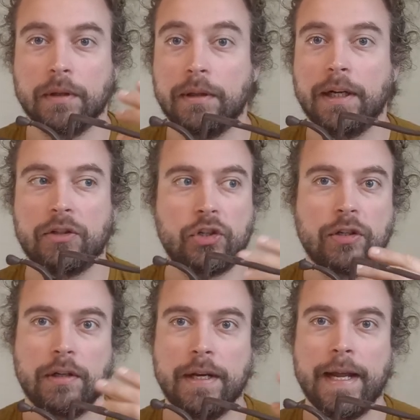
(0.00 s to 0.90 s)

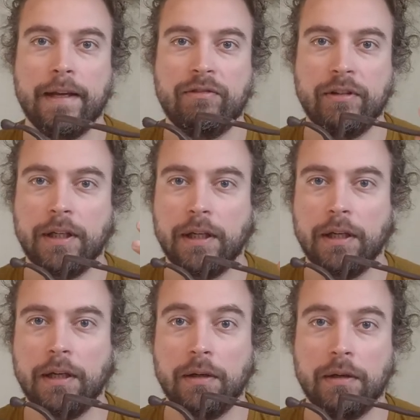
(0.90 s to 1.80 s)
Dutch
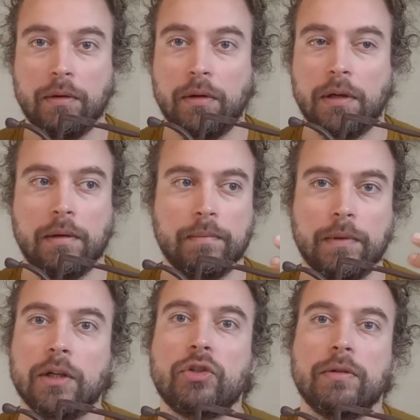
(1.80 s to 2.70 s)
Navy,
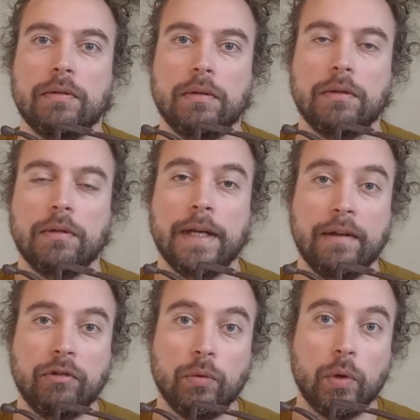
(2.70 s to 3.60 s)
Dutch
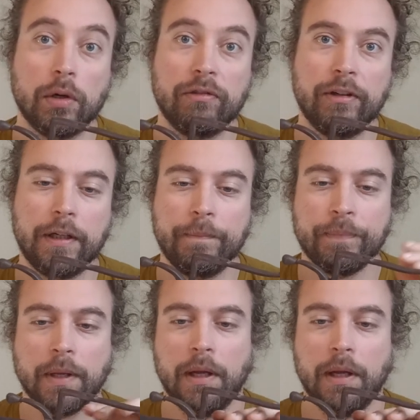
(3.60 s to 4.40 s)
naval warfare.